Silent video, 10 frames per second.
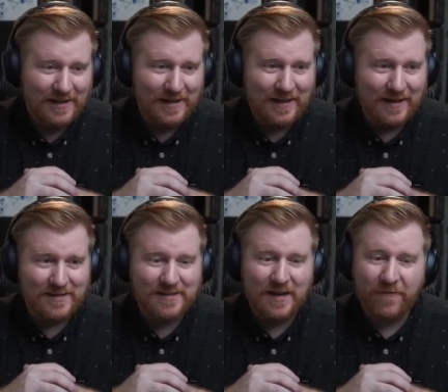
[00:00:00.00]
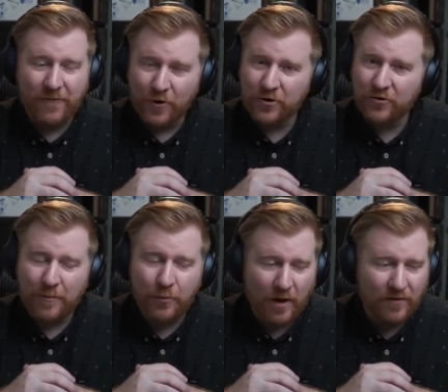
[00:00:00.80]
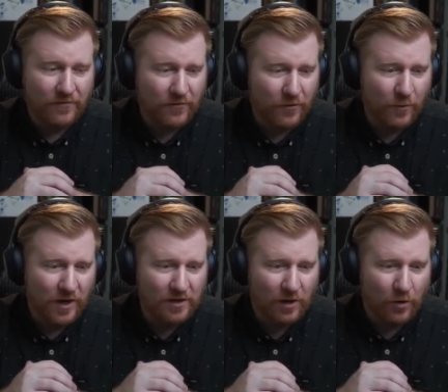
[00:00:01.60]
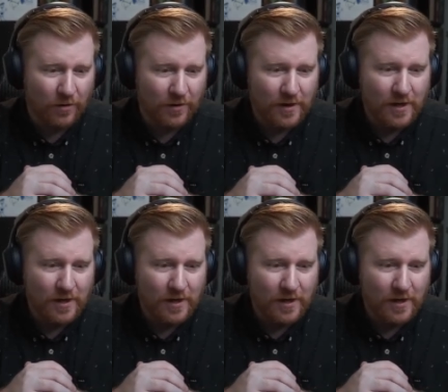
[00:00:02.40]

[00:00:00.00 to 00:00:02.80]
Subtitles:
It is a 4-drop 1/4/1 lore.